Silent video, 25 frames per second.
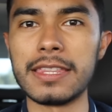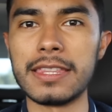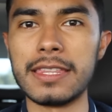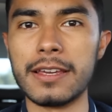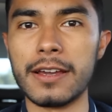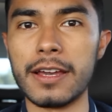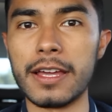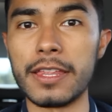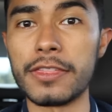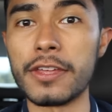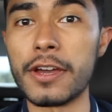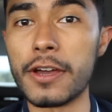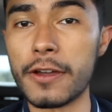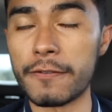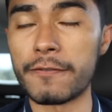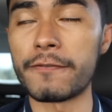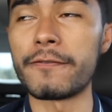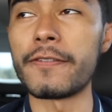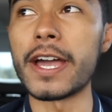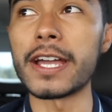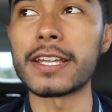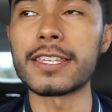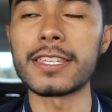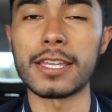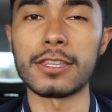the the
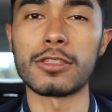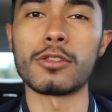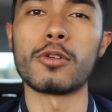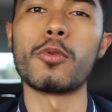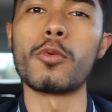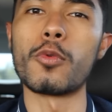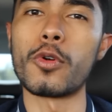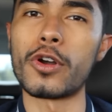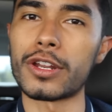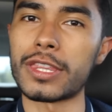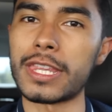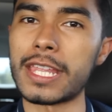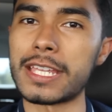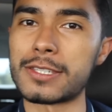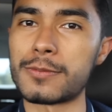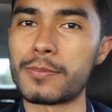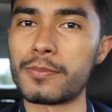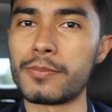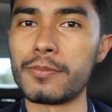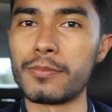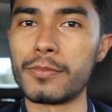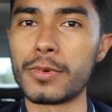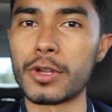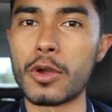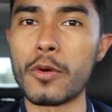effect and the work that's
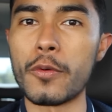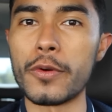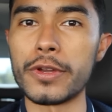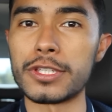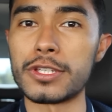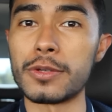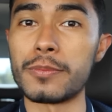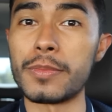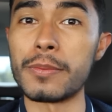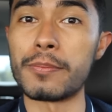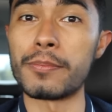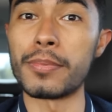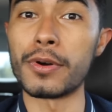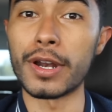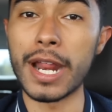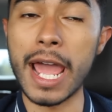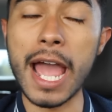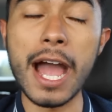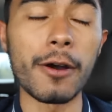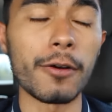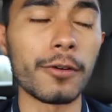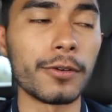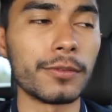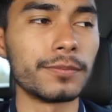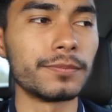going to be put
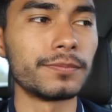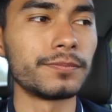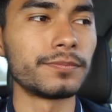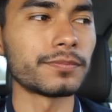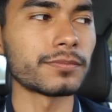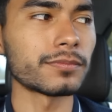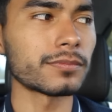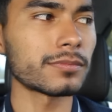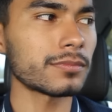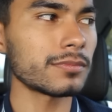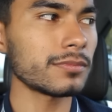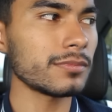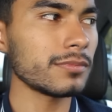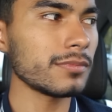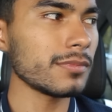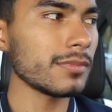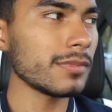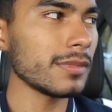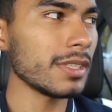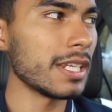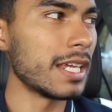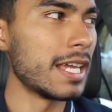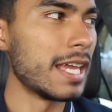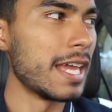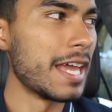out.
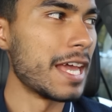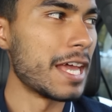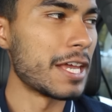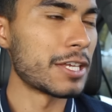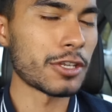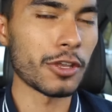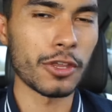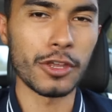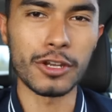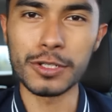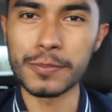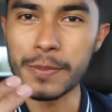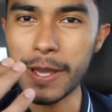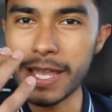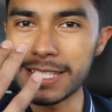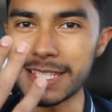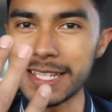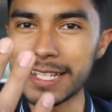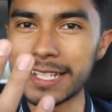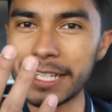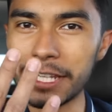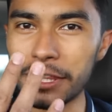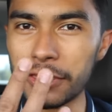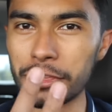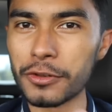So there's
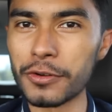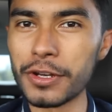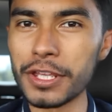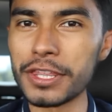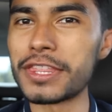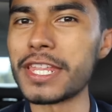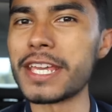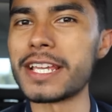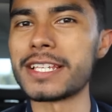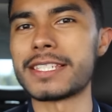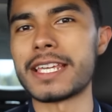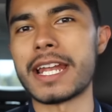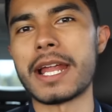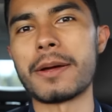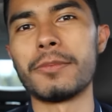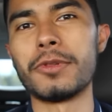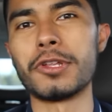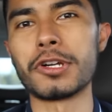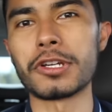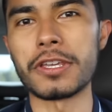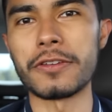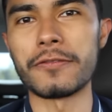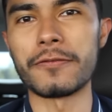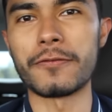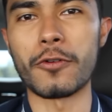basically three things that I'm
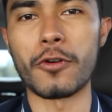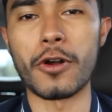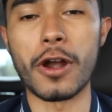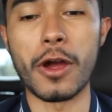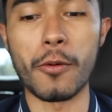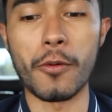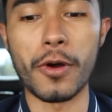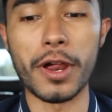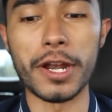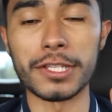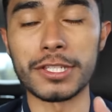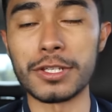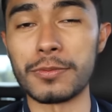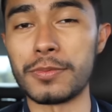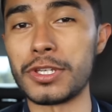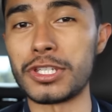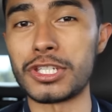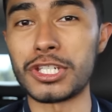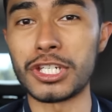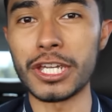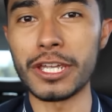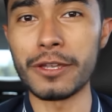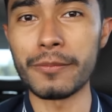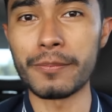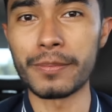looking for. I want it to be
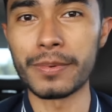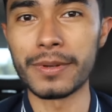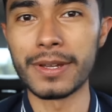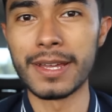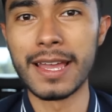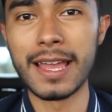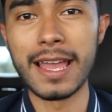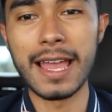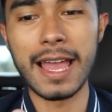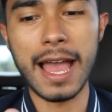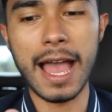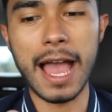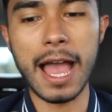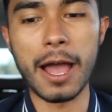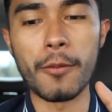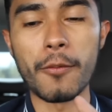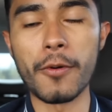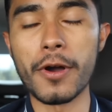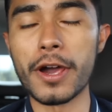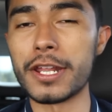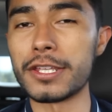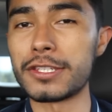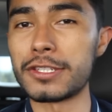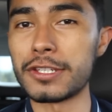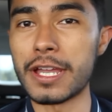cheap, I
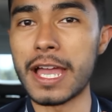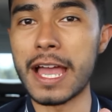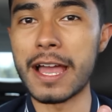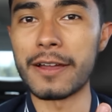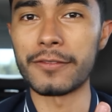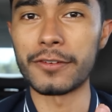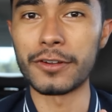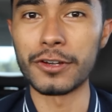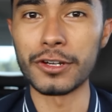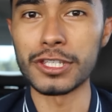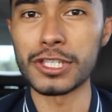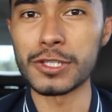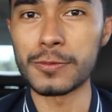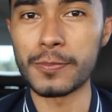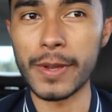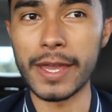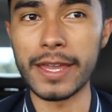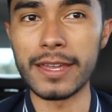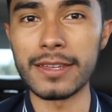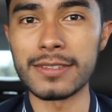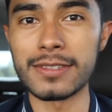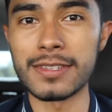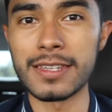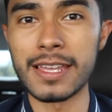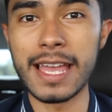want it to have good
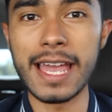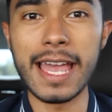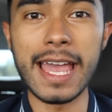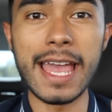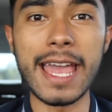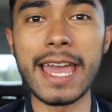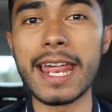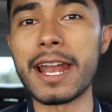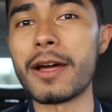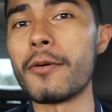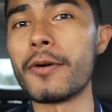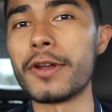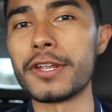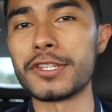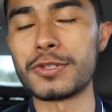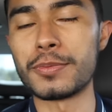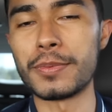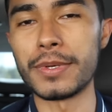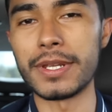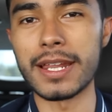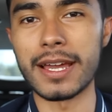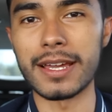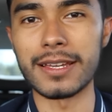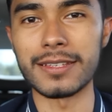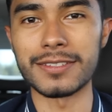space, and I want it to
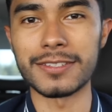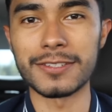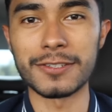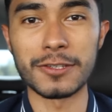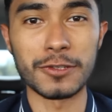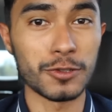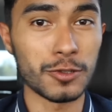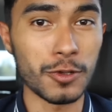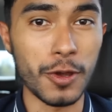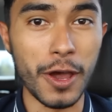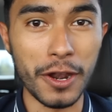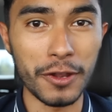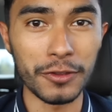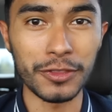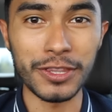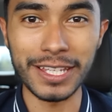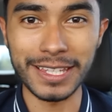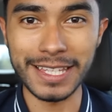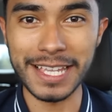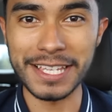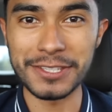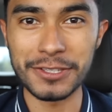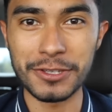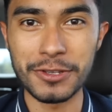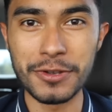be nice. So I don't think that's